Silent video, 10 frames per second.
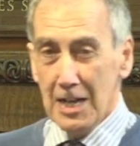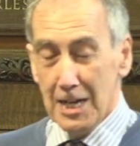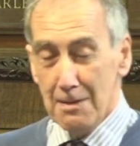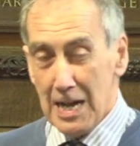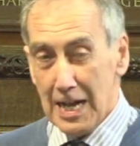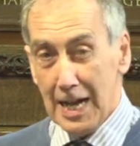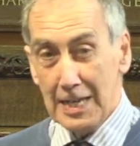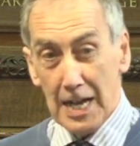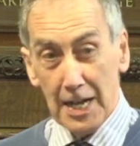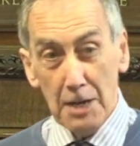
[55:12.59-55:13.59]
Um,
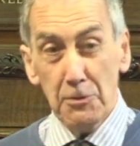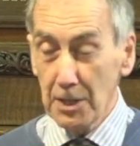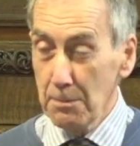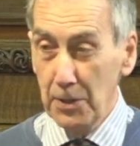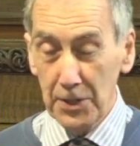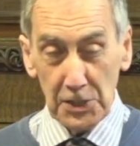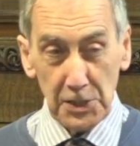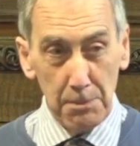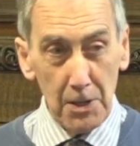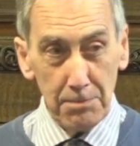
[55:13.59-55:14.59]
and, and I was really put on the
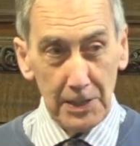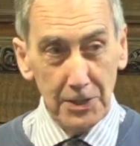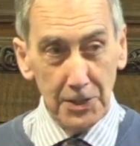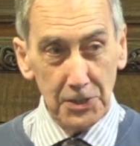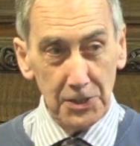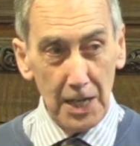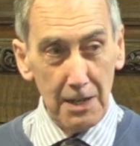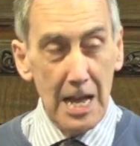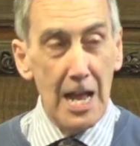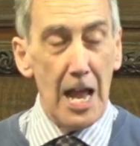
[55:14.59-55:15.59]
spot because uh,
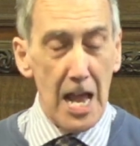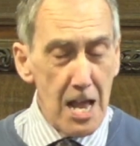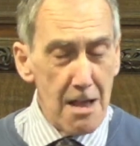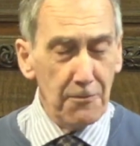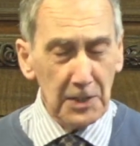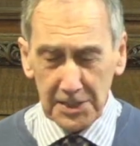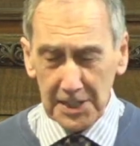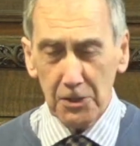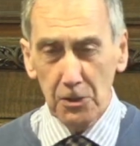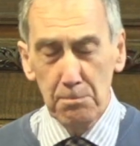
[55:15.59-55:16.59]
every
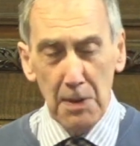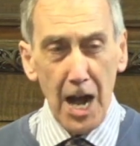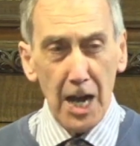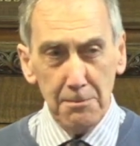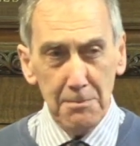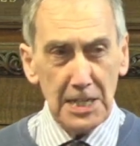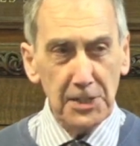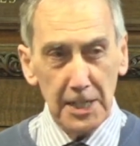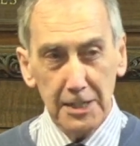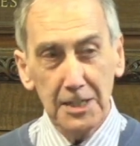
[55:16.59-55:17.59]
single part of me
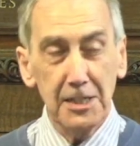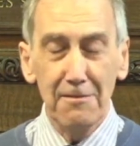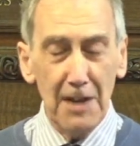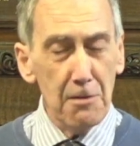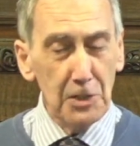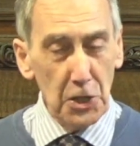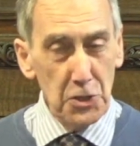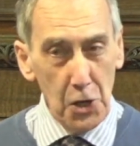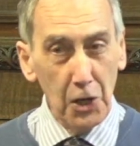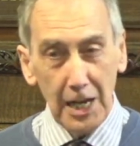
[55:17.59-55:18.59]
said, listen, if I was a
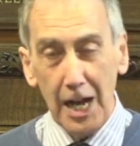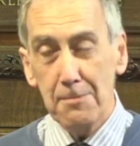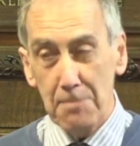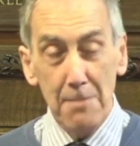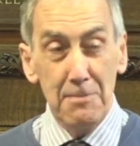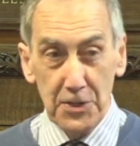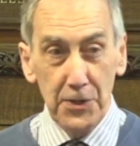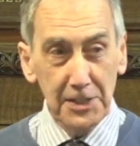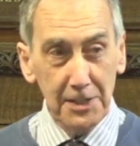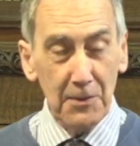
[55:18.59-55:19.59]
doctor, I'd, I'd be
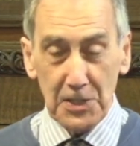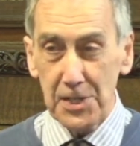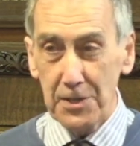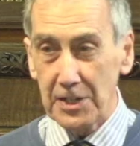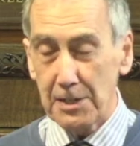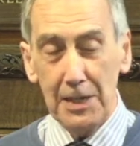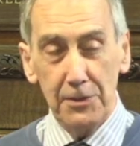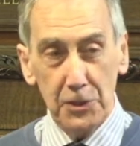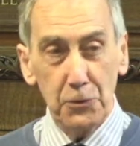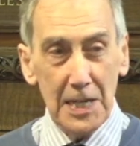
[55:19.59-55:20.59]
doing something serious about
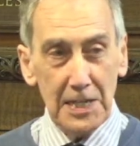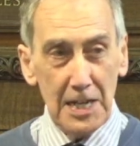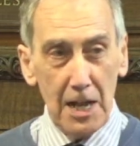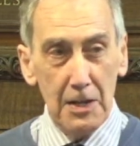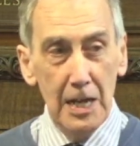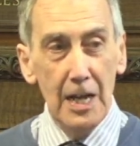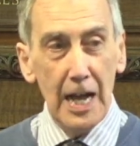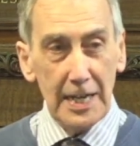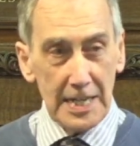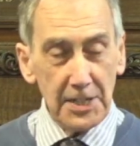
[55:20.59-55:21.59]
this right now.
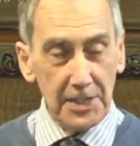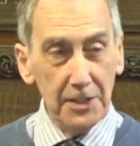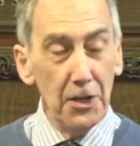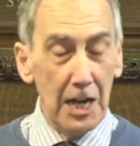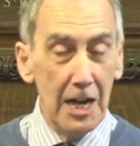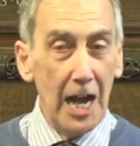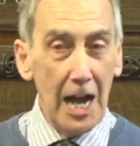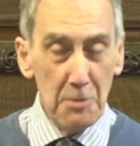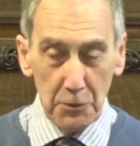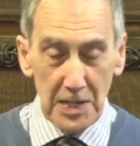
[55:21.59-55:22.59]
And he's saying, no,
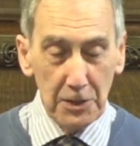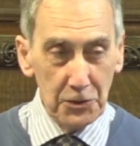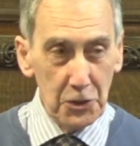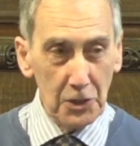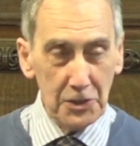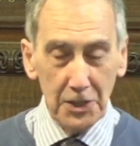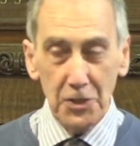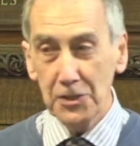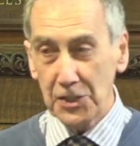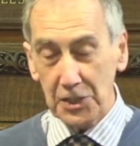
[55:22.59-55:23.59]
I'm a real doctor.
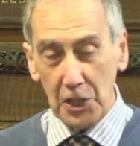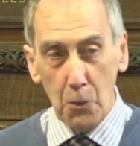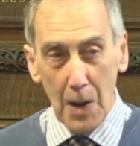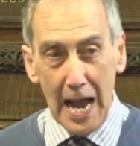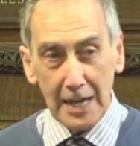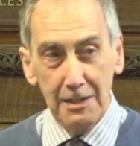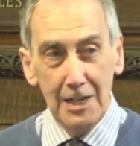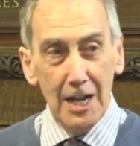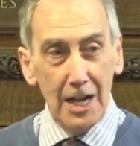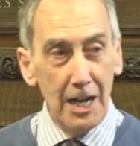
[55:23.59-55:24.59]
You're just a quack.
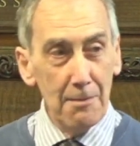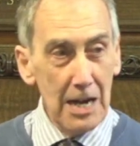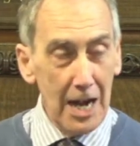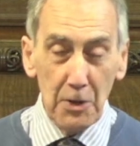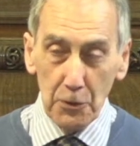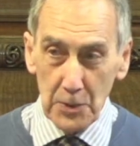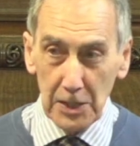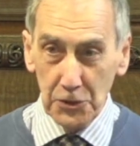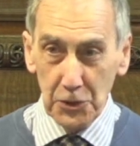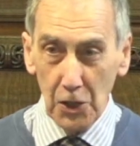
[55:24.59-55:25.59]
Um, I'm a
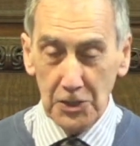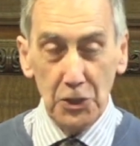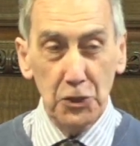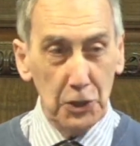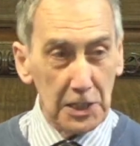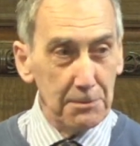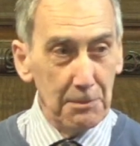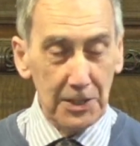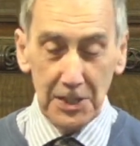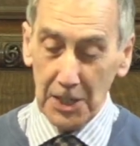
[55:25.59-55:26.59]
real doctor. Trust me
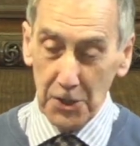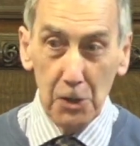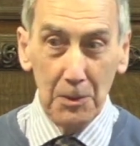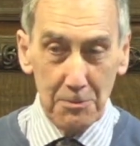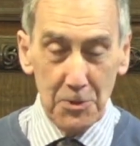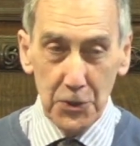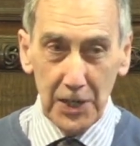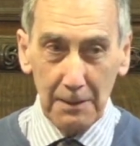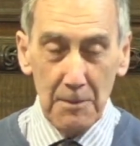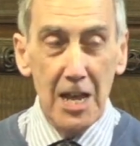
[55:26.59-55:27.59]
on this. I know what I'm
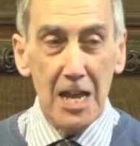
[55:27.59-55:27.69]
doing.